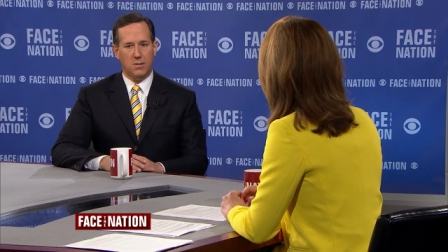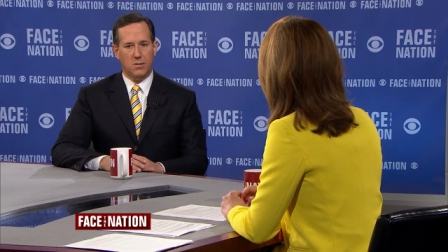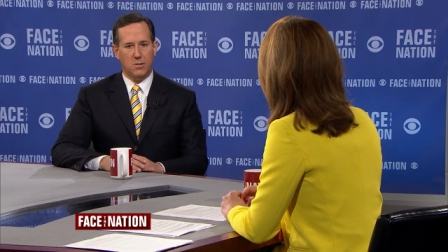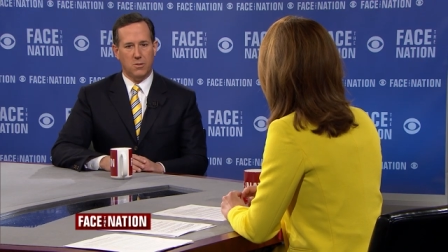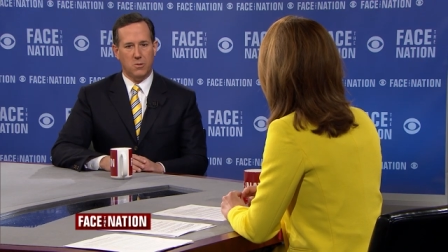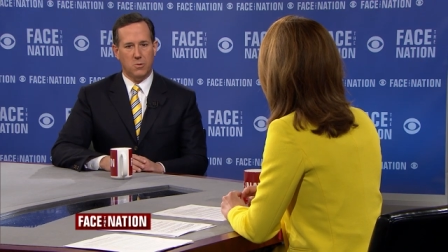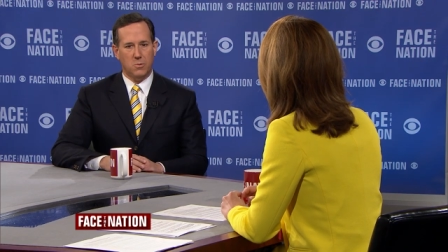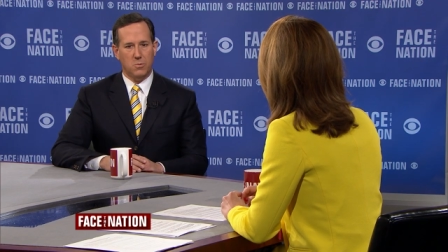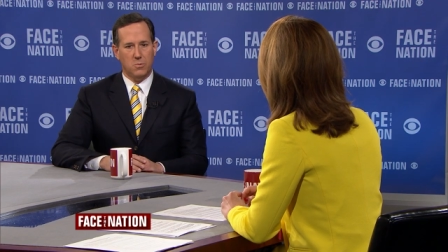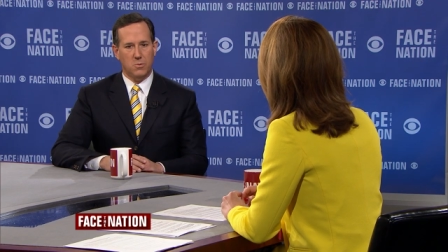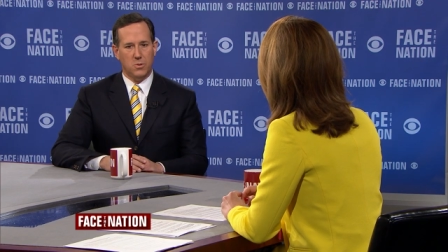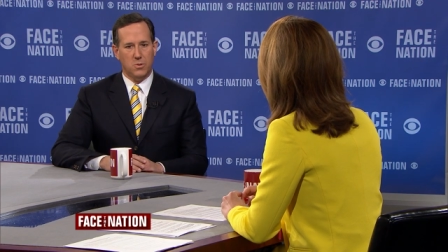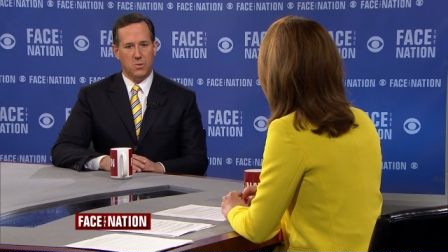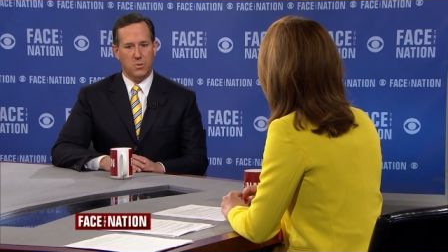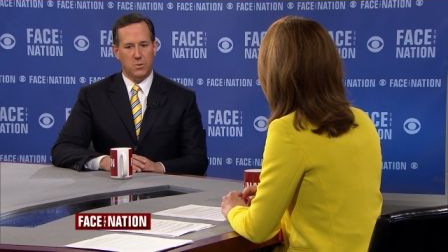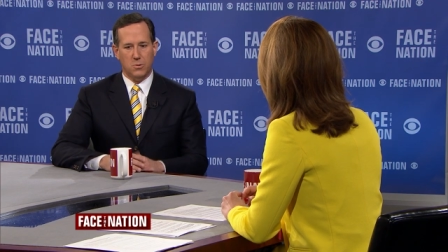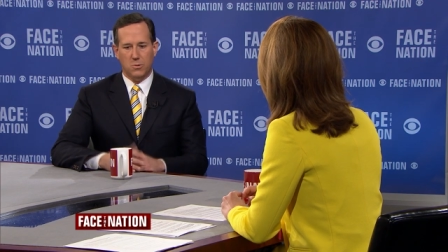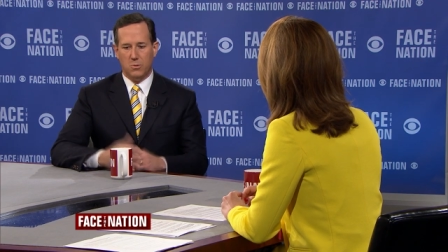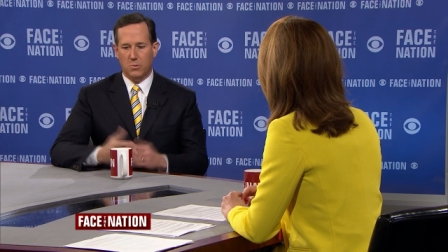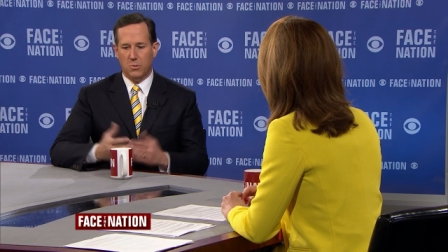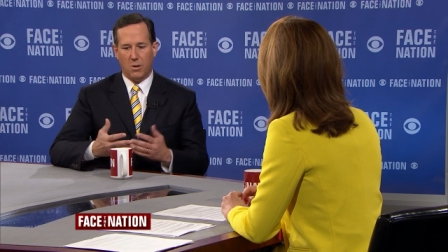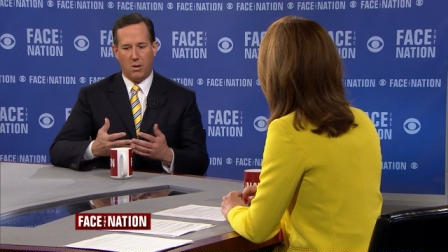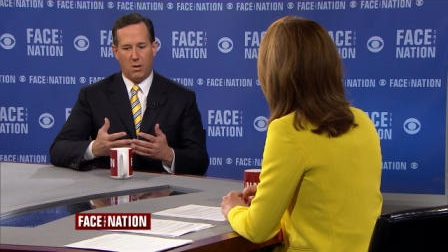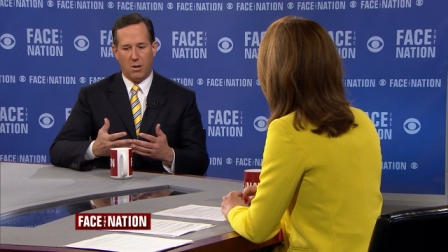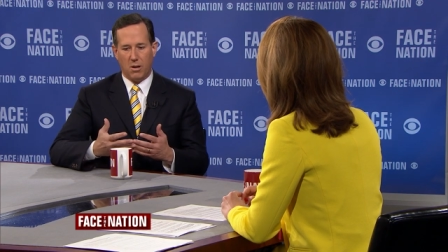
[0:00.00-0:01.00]

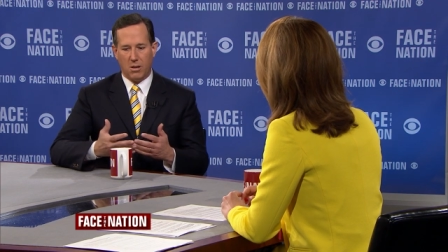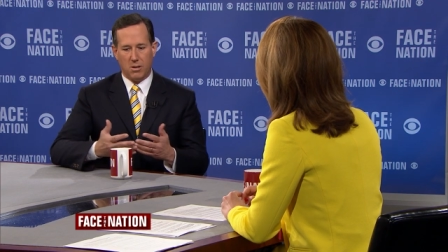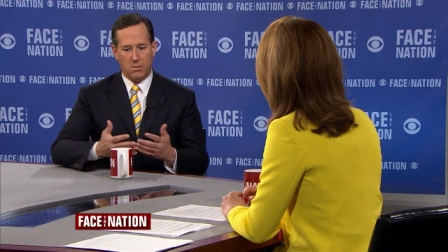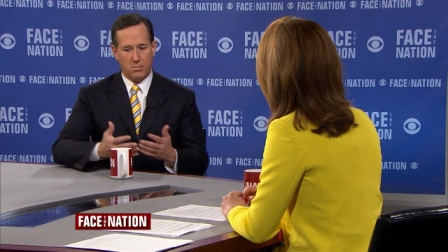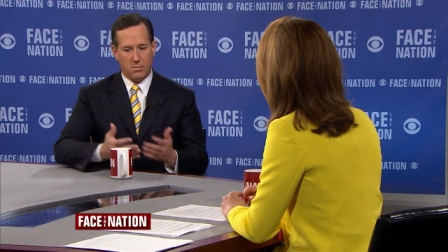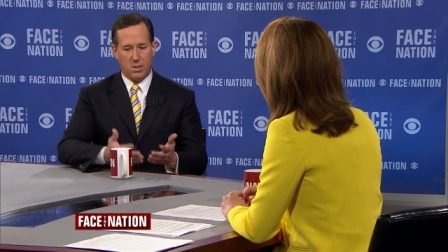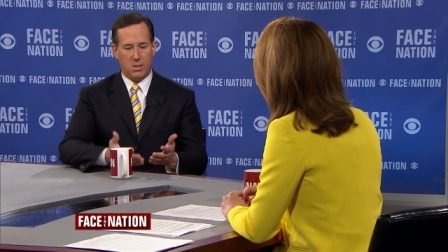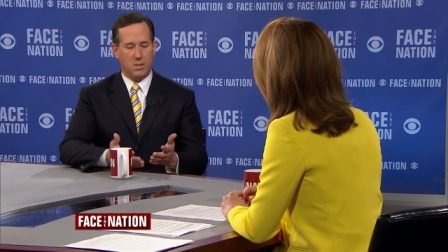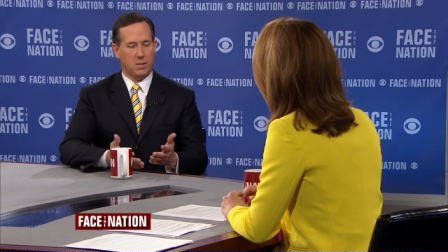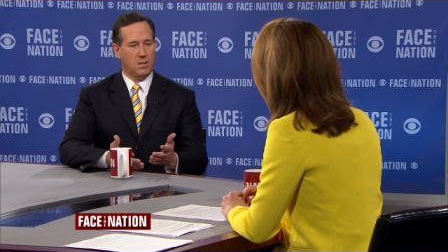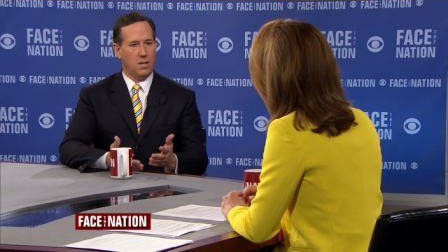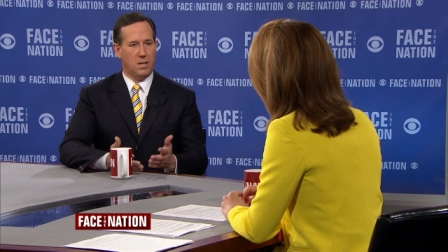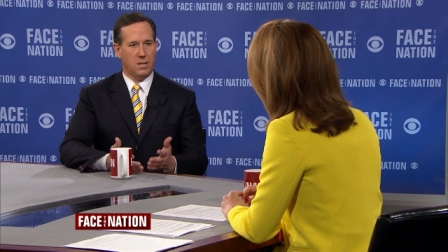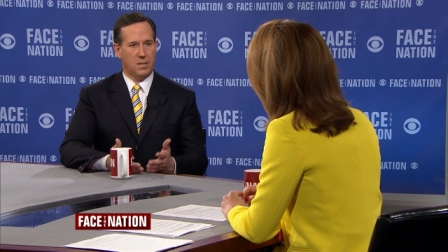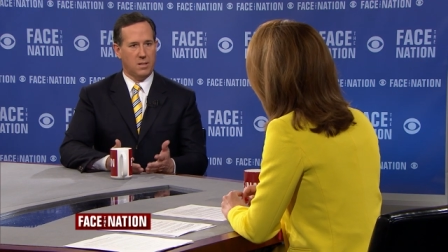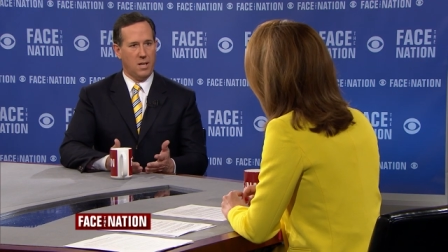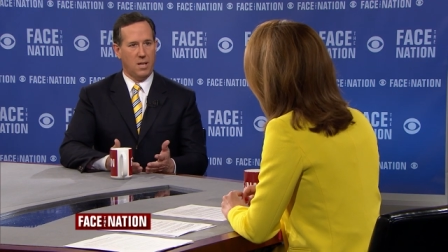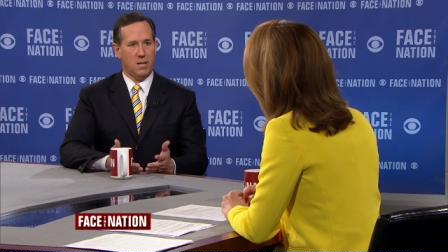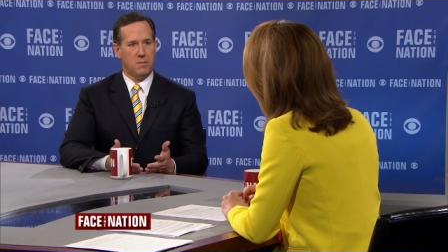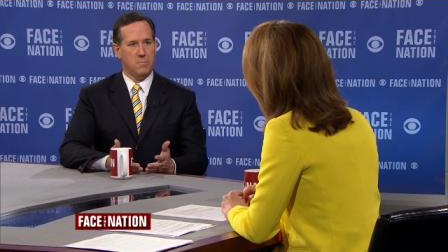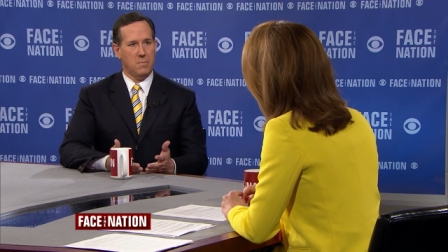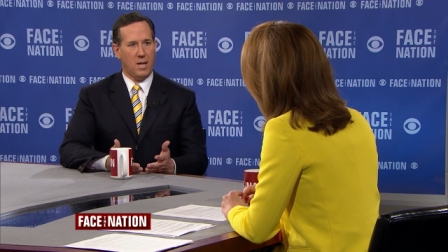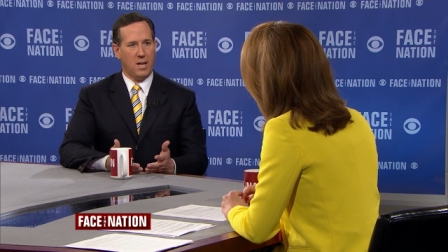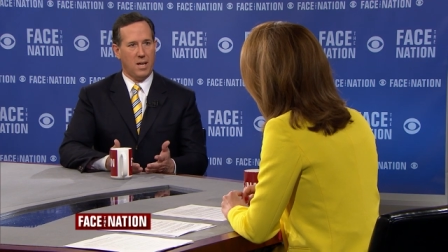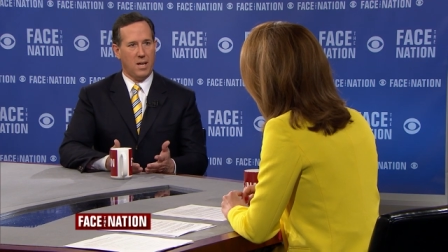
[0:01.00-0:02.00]
you are a
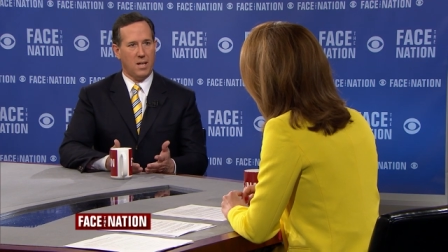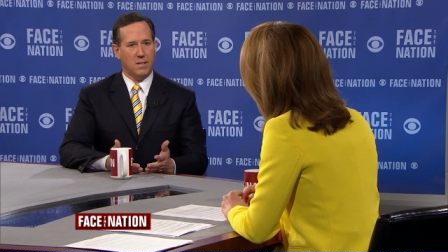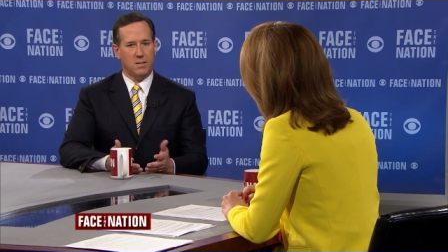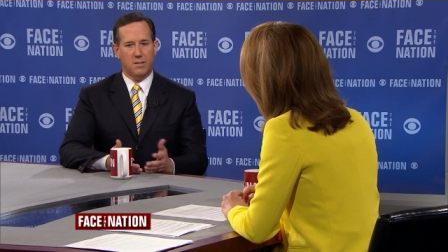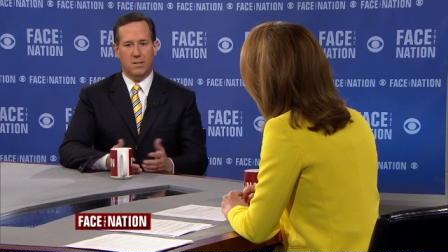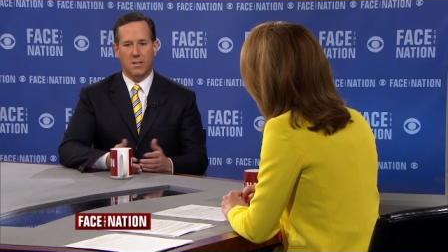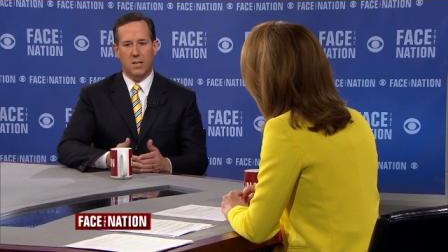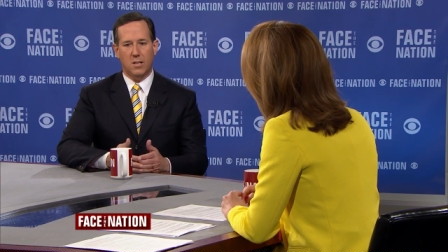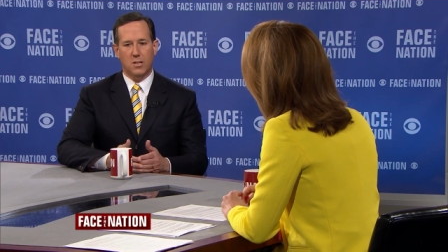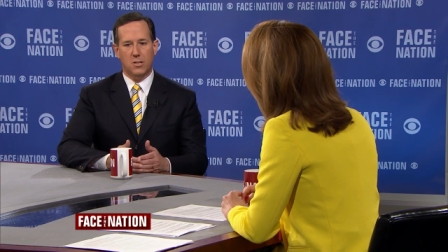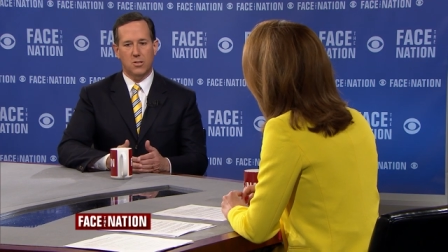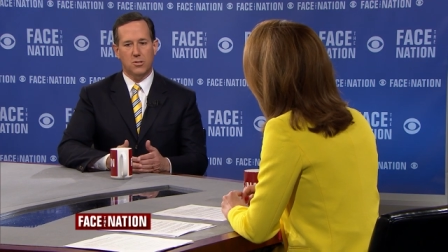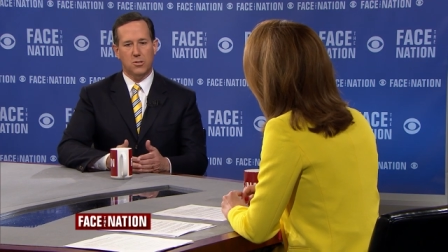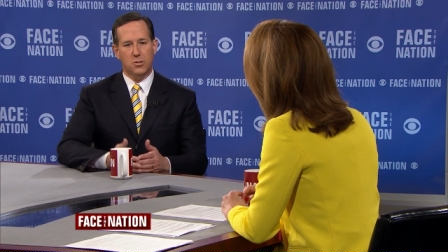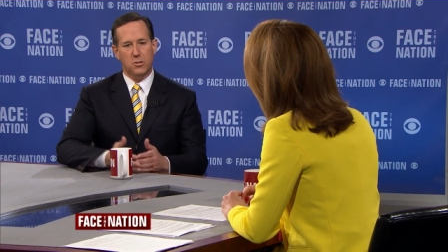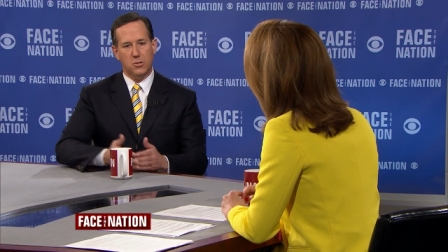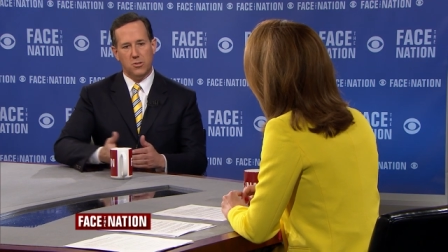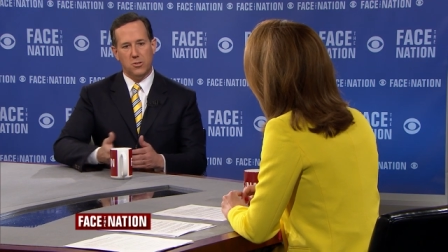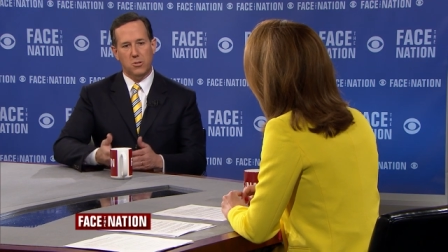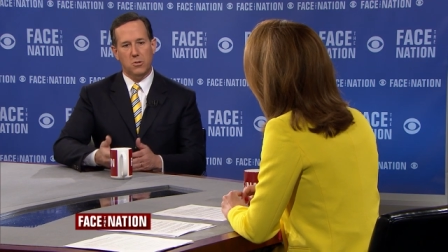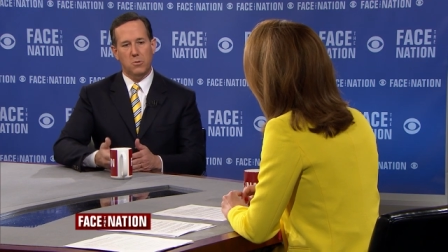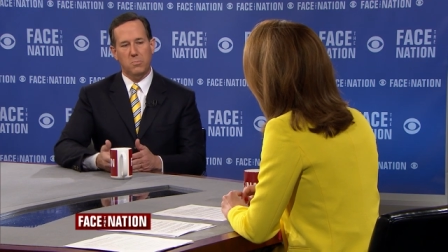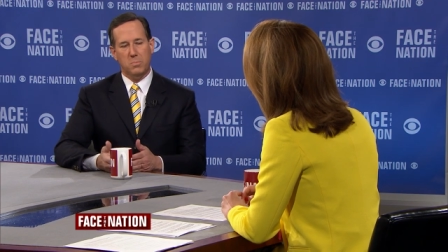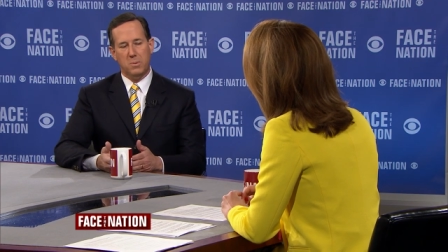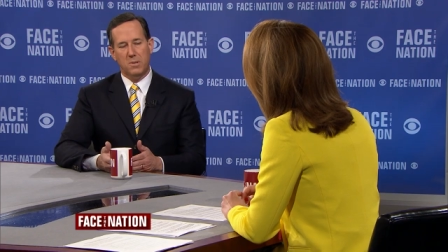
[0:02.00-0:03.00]
gay man,
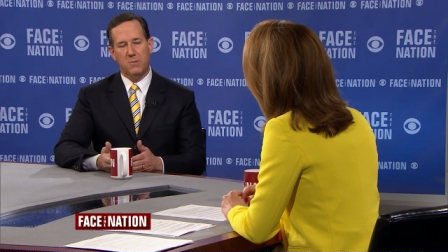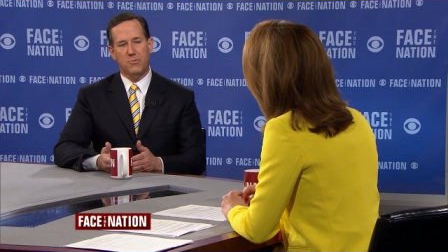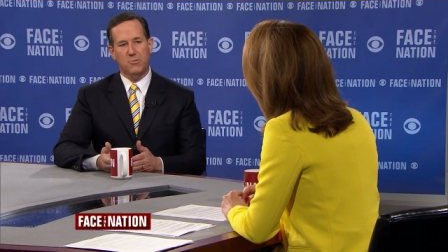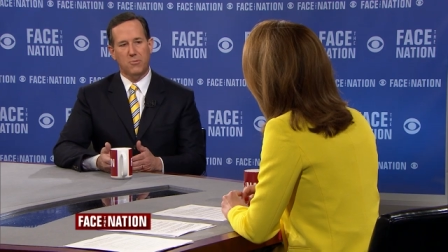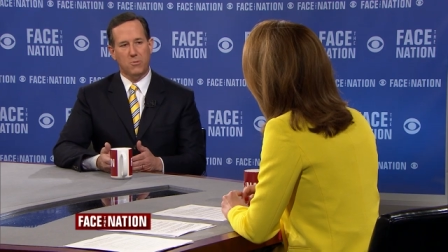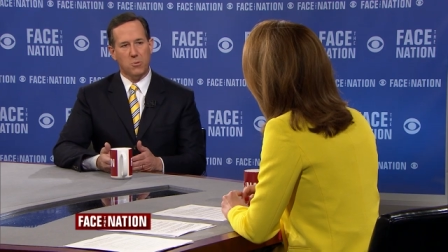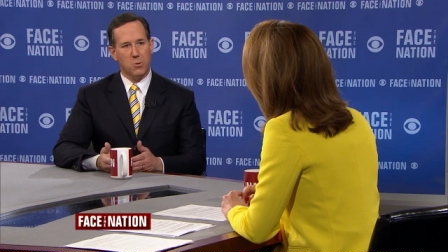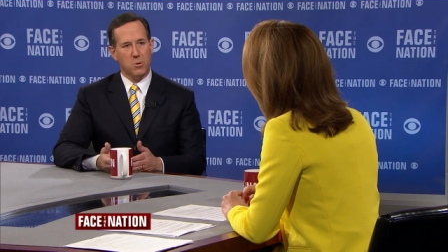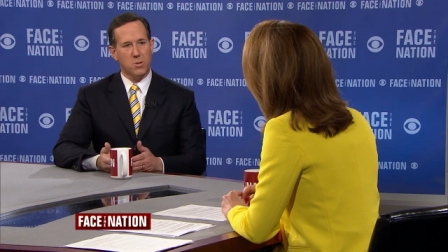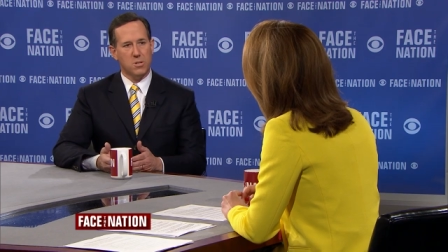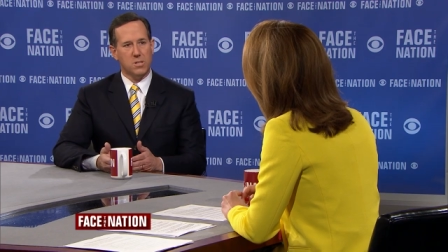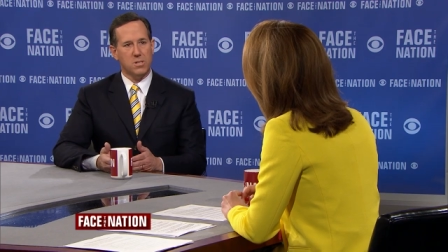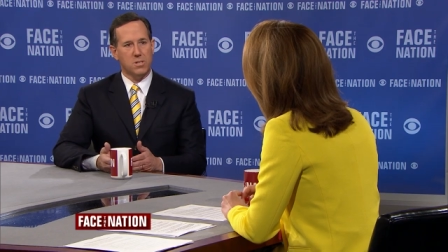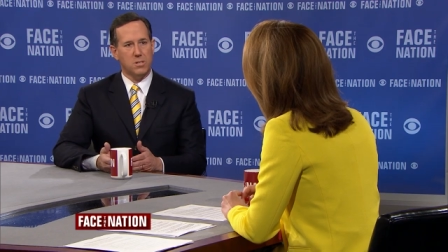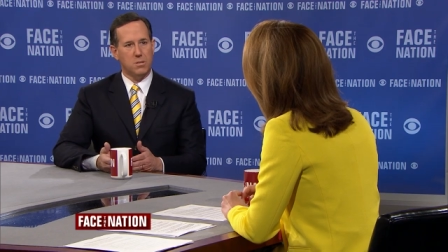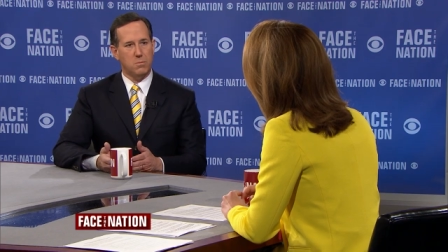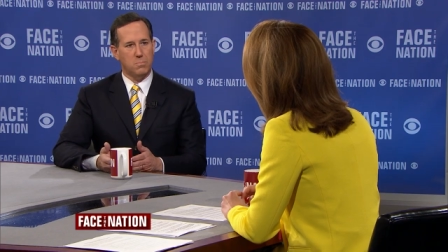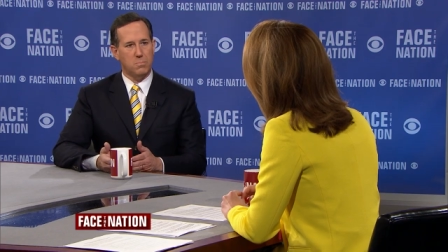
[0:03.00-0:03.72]
should you be forced to